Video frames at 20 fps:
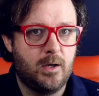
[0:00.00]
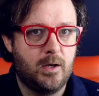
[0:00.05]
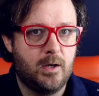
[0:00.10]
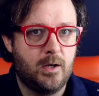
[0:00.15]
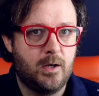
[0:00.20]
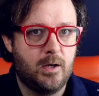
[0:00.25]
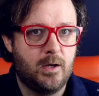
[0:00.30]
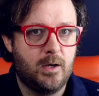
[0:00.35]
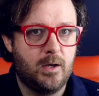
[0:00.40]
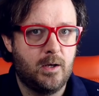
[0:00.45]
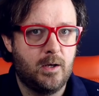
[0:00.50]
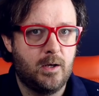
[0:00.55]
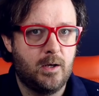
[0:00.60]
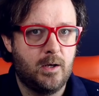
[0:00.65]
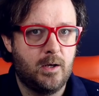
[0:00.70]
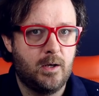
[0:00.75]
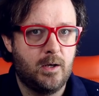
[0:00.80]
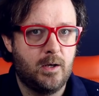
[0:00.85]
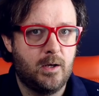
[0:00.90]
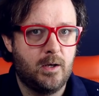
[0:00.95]

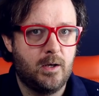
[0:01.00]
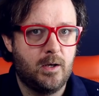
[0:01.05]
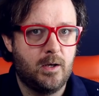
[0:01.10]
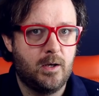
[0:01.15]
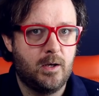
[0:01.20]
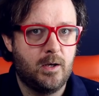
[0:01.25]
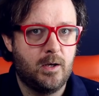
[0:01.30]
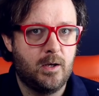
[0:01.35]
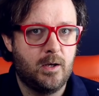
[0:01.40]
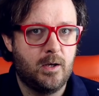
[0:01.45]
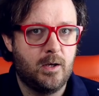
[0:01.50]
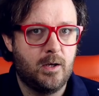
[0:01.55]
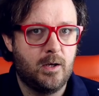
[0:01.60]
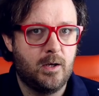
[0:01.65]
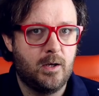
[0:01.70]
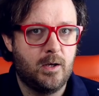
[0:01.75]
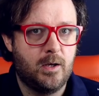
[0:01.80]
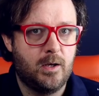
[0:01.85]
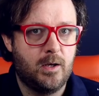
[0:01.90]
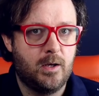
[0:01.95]

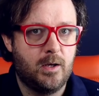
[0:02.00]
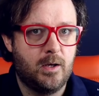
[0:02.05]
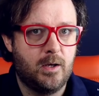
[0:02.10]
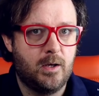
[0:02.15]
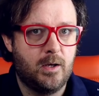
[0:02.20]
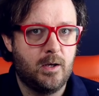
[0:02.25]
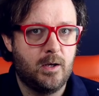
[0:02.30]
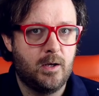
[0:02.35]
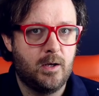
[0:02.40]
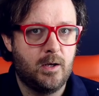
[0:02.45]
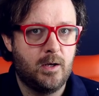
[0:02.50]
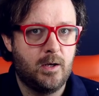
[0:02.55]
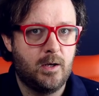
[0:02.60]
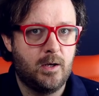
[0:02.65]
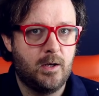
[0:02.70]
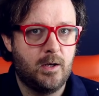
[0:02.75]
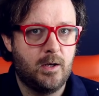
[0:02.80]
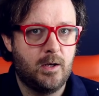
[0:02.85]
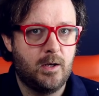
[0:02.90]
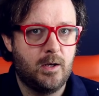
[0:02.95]

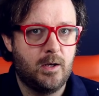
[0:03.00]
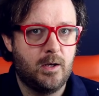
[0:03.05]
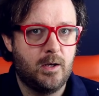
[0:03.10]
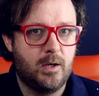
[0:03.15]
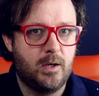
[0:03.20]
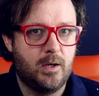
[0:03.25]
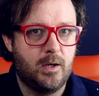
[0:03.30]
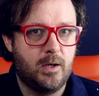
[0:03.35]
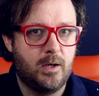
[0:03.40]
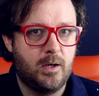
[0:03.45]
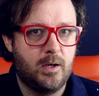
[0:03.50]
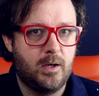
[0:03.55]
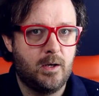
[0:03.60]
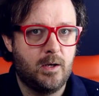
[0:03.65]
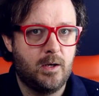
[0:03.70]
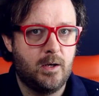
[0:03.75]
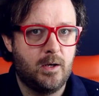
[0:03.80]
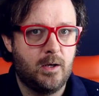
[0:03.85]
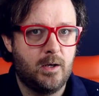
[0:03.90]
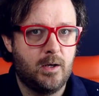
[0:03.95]

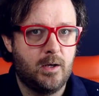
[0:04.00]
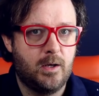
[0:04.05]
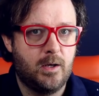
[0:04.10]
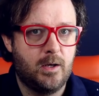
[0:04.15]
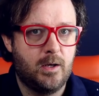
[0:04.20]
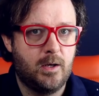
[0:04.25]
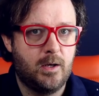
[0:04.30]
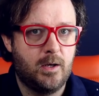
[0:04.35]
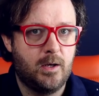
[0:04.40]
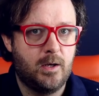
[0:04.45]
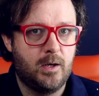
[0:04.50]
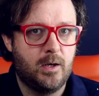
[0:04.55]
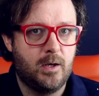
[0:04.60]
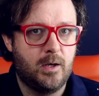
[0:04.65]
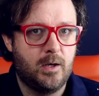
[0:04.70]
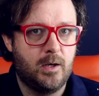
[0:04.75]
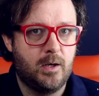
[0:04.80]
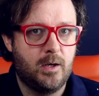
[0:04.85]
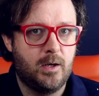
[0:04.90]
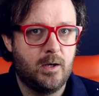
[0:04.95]

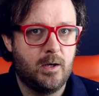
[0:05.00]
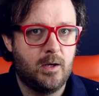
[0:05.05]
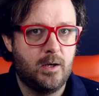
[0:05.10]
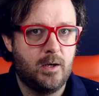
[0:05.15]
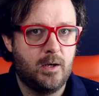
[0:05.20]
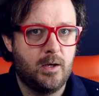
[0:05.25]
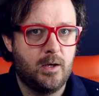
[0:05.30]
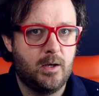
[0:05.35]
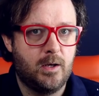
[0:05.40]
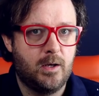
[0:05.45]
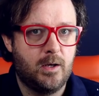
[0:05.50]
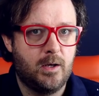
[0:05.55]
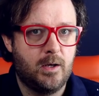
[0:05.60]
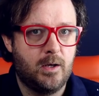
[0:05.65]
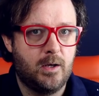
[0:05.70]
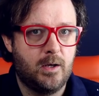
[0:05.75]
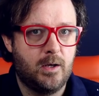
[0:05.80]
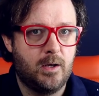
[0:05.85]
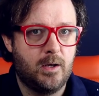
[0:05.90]
No words are spoken by the person on screen.